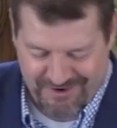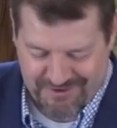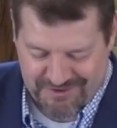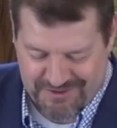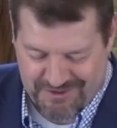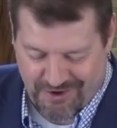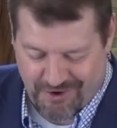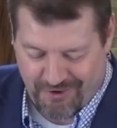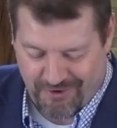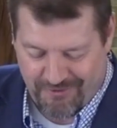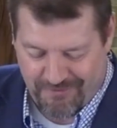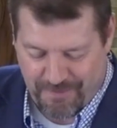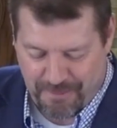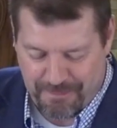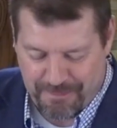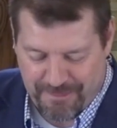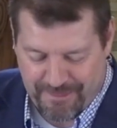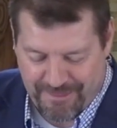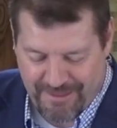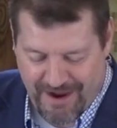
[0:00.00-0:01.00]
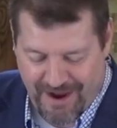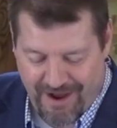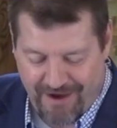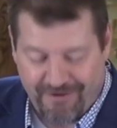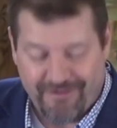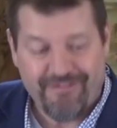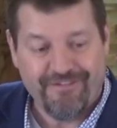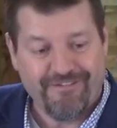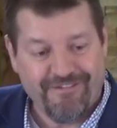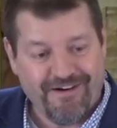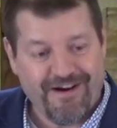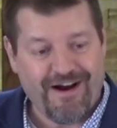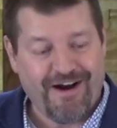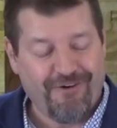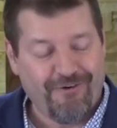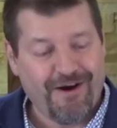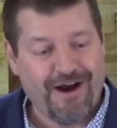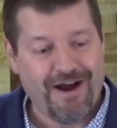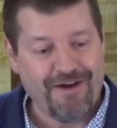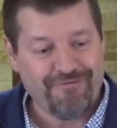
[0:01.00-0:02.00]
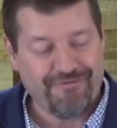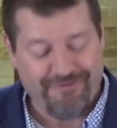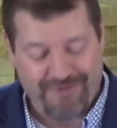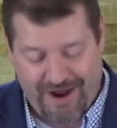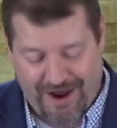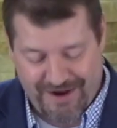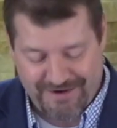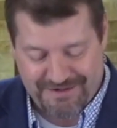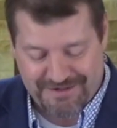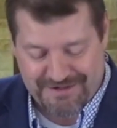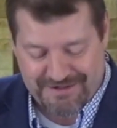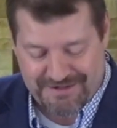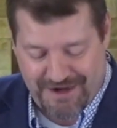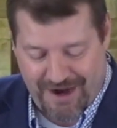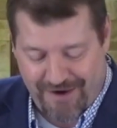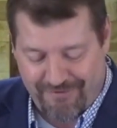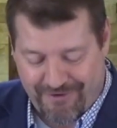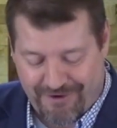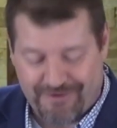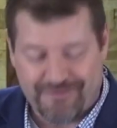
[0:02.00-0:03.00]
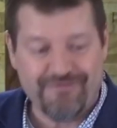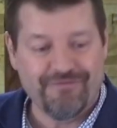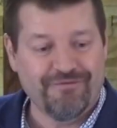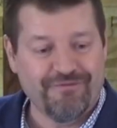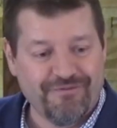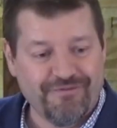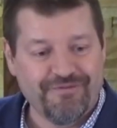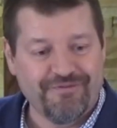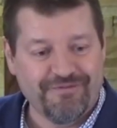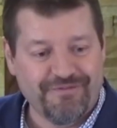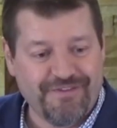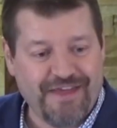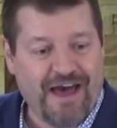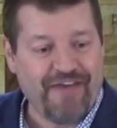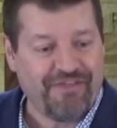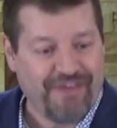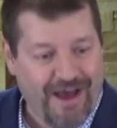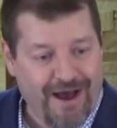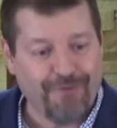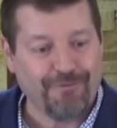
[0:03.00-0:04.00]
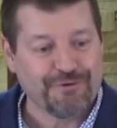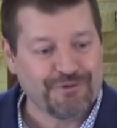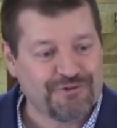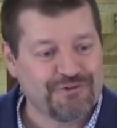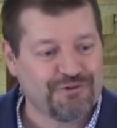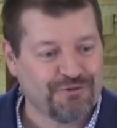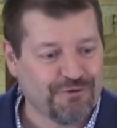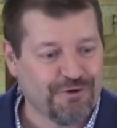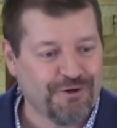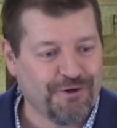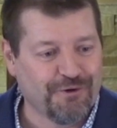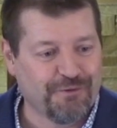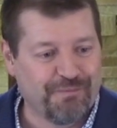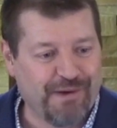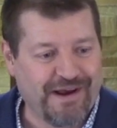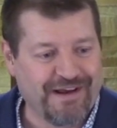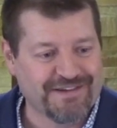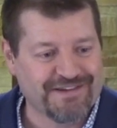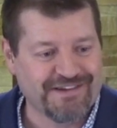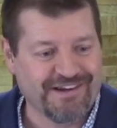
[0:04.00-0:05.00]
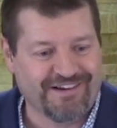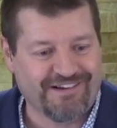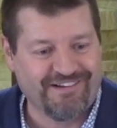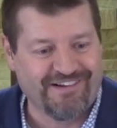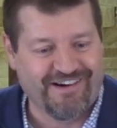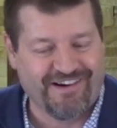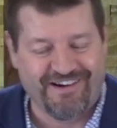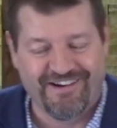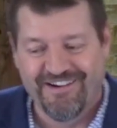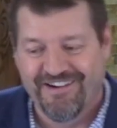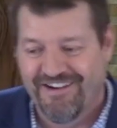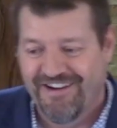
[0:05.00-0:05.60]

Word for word: So now I, I discovered that that was true, basically.